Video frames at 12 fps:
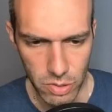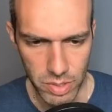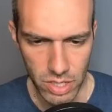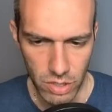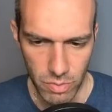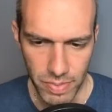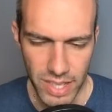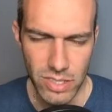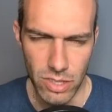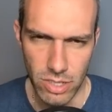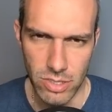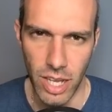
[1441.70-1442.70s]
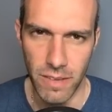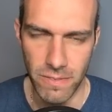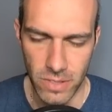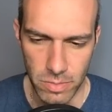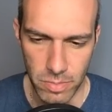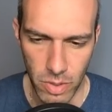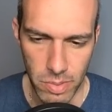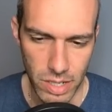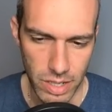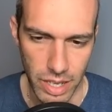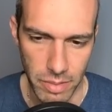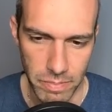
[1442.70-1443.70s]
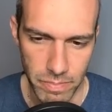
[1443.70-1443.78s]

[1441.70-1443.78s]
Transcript: Go. That's a long time for a mobile game.